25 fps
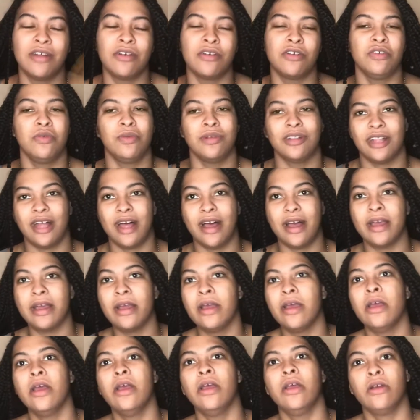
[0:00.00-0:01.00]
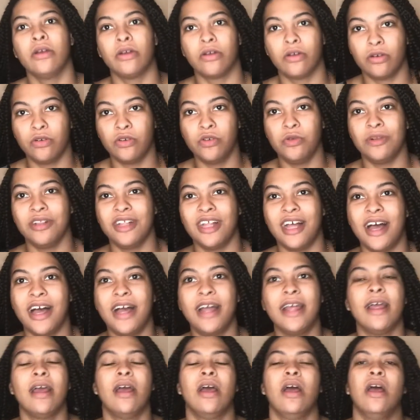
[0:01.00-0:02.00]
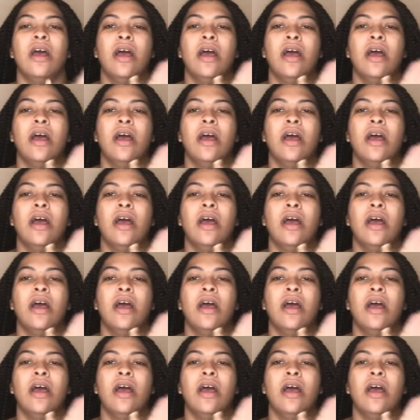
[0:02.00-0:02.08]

girl, you a lie, girl, you a lie.